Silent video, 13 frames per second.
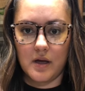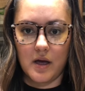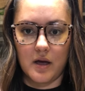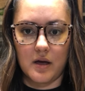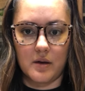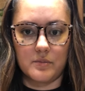
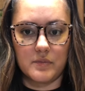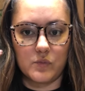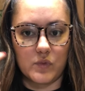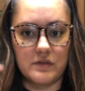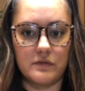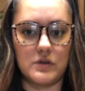um,
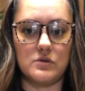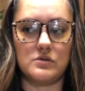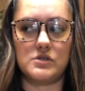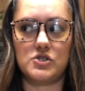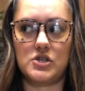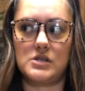
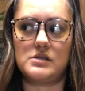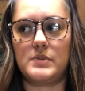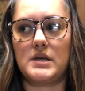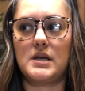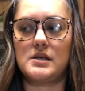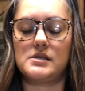reviews just
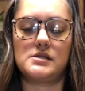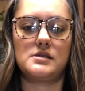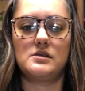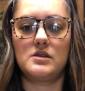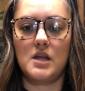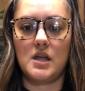because,
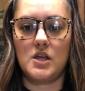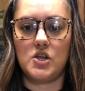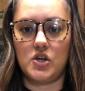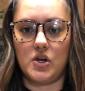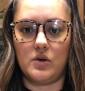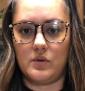
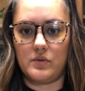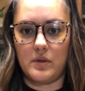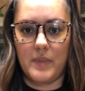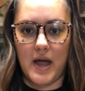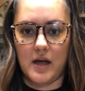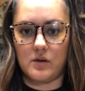you know,
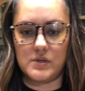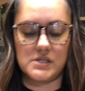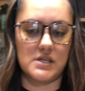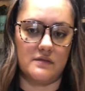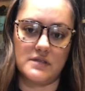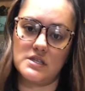the bag
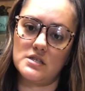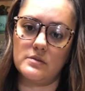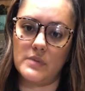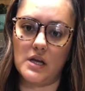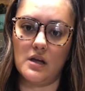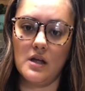was gifted
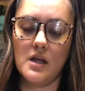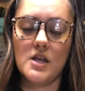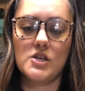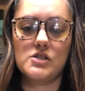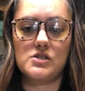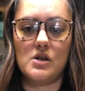to me.
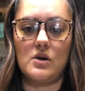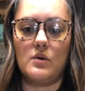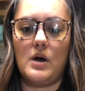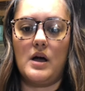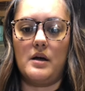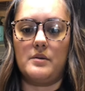
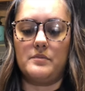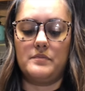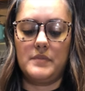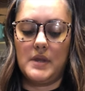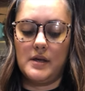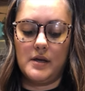So um,
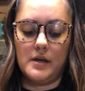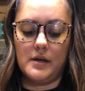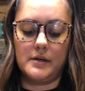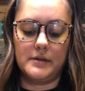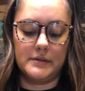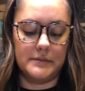
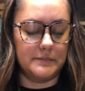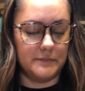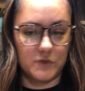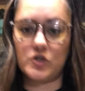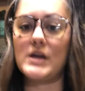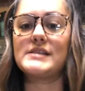
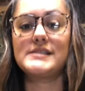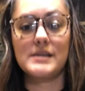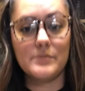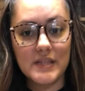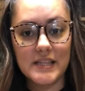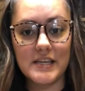Trust
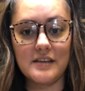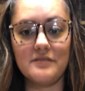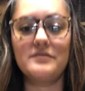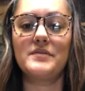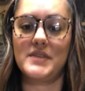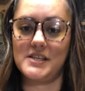and
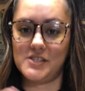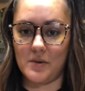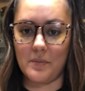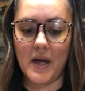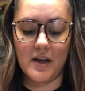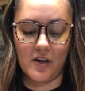Believe. These
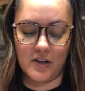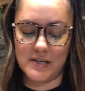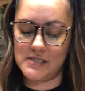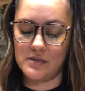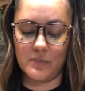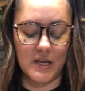are my
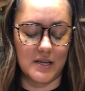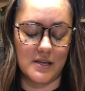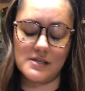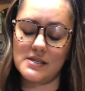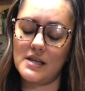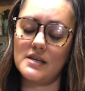honest
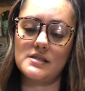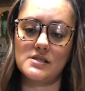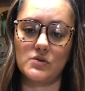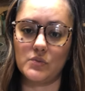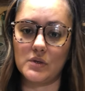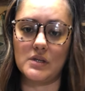opinions, and
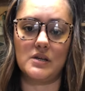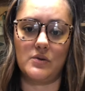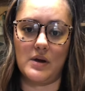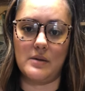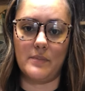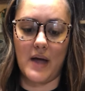it's a really
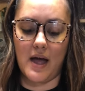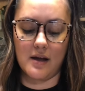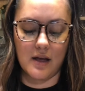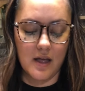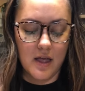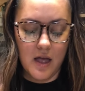great bag.
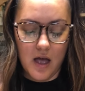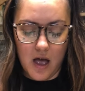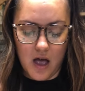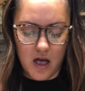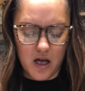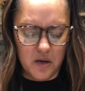
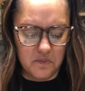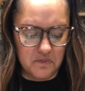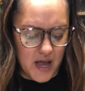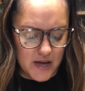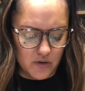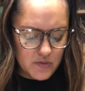
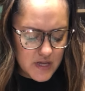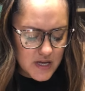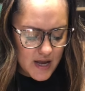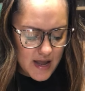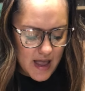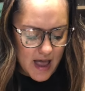Um, I don't
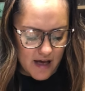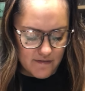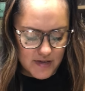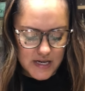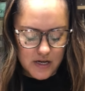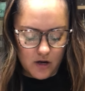think I
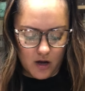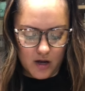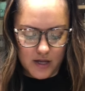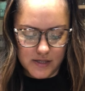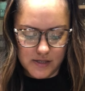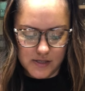have any
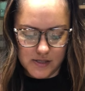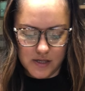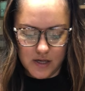cons